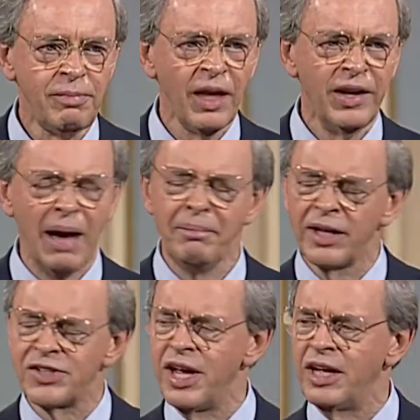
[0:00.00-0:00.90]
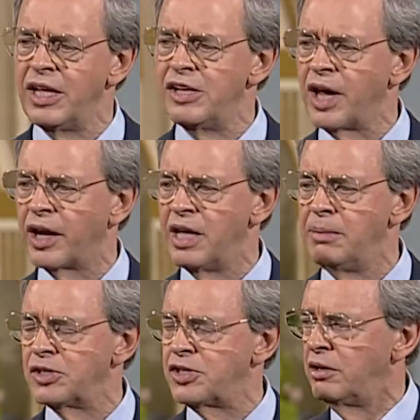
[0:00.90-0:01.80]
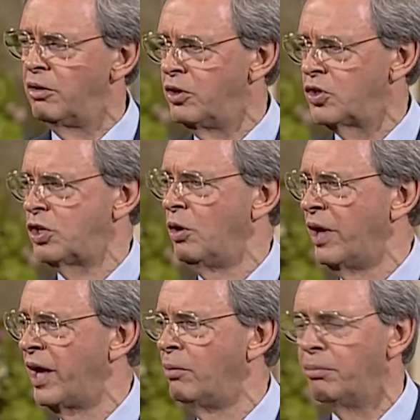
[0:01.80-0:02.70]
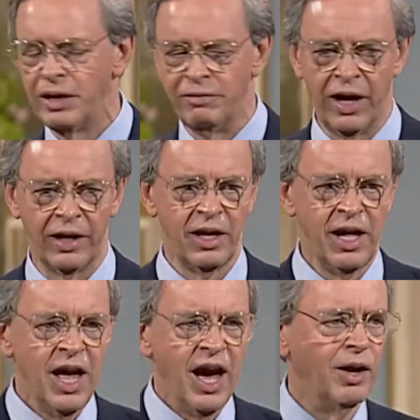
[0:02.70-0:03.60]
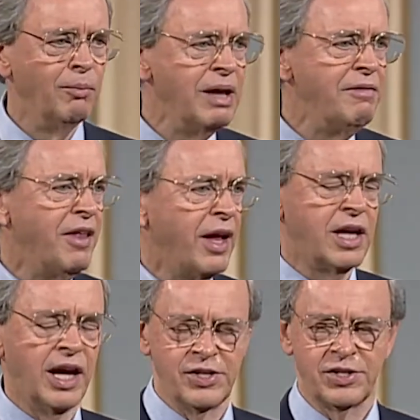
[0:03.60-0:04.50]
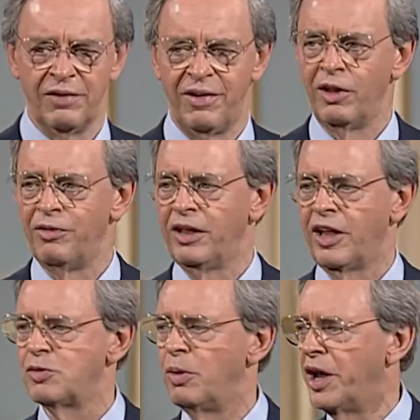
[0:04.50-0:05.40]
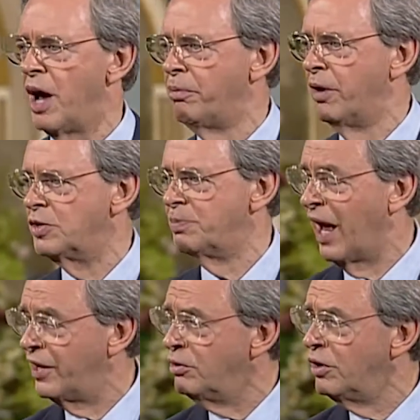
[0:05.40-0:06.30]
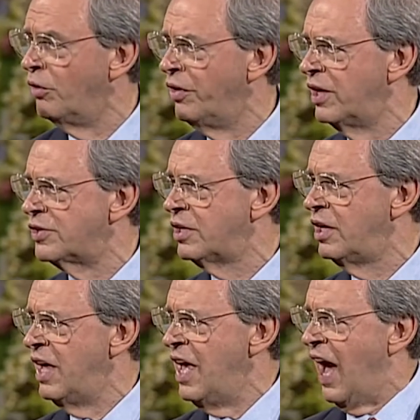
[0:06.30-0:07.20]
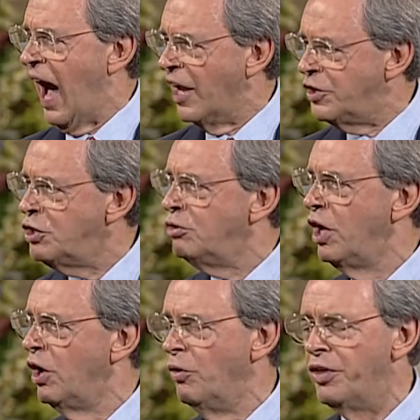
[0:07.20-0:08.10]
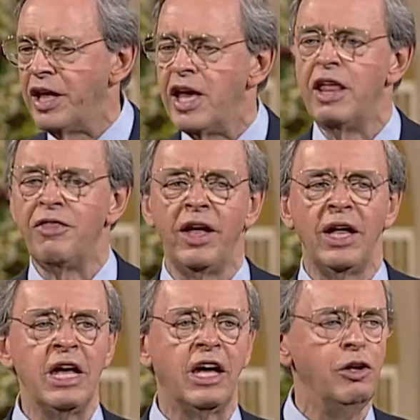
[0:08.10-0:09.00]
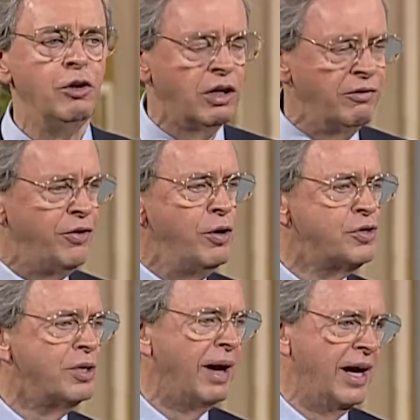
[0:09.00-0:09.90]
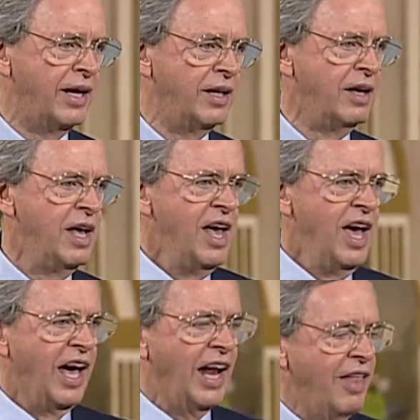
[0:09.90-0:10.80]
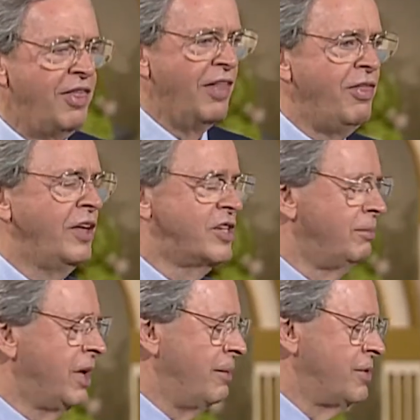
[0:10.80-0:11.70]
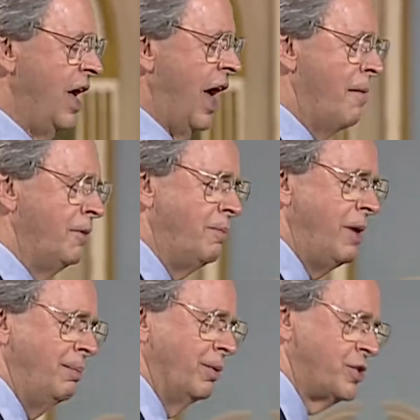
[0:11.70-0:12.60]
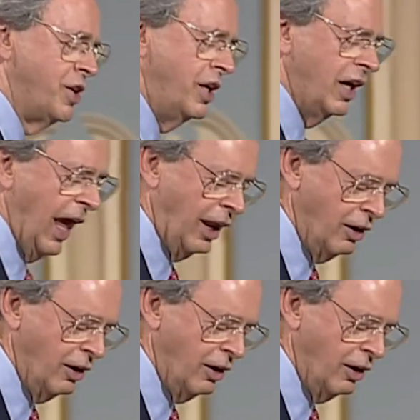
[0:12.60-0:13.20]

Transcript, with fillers: Now, I'm not saying he's got a demon sitting on your shoulder. I don't believe that. I don't believe in that kind of stuff. I don't think that's the way it operates. But I do know this I do know that anything he can do to confuse the mind. And I, I think sometimes how many people sitting and